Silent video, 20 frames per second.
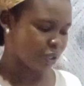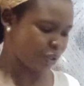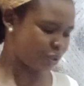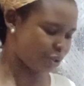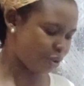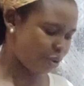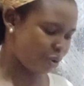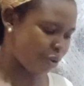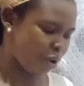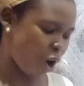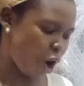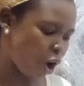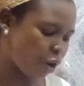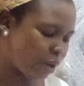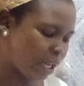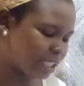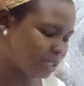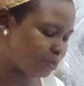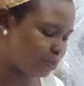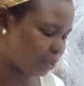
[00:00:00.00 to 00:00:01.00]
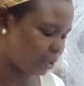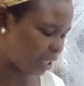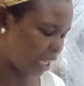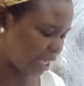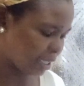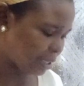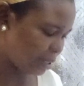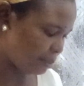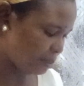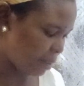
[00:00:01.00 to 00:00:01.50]
So always put
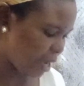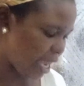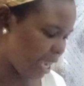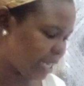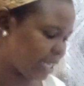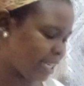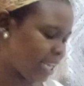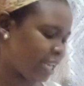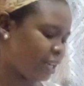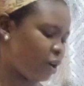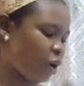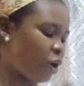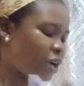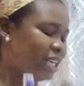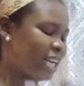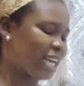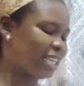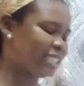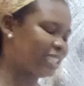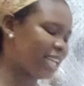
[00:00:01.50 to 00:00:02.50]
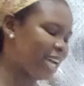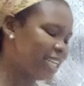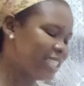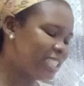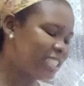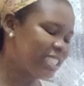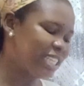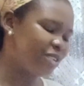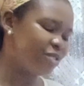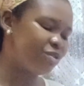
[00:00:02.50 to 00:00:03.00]
that in mind. Then
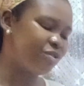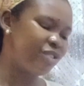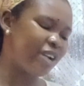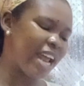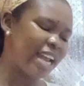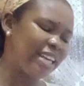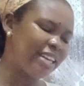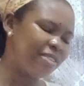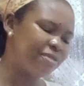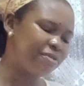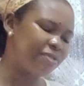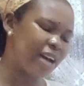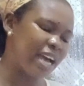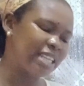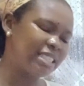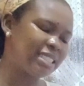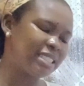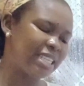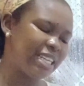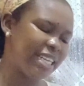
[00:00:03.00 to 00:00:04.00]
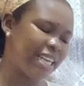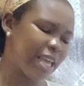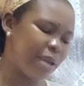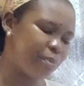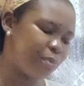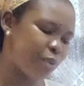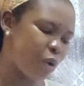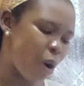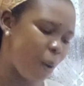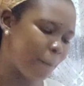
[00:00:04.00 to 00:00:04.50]
understanding the relevant
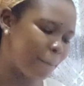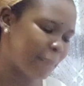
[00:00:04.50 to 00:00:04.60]
labor